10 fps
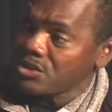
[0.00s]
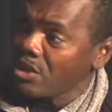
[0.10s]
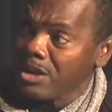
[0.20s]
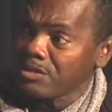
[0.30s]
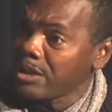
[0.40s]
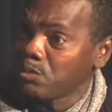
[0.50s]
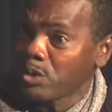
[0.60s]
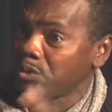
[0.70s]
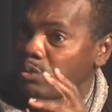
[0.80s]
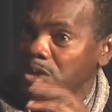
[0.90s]
thought that
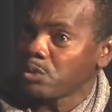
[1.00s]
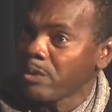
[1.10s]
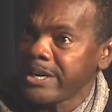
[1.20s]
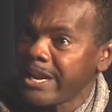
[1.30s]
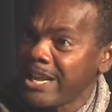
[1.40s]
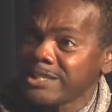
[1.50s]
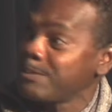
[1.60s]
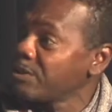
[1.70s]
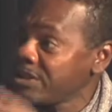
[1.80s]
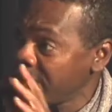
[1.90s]
what, what Lorraine
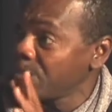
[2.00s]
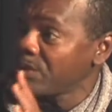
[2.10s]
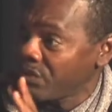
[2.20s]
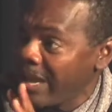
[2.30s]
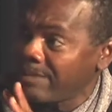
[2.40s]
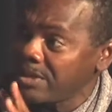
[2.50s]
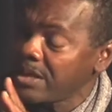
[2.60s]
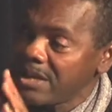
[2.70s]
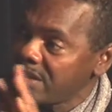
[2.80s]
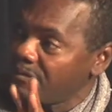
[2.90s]
Hansberry did with that,
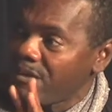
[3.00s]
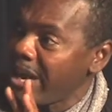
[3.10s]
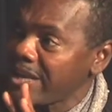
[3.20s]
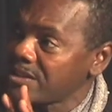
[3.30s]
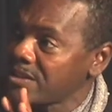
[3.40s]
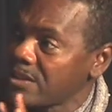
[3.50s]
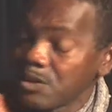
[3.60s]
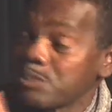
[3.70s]
that device was brilliant. was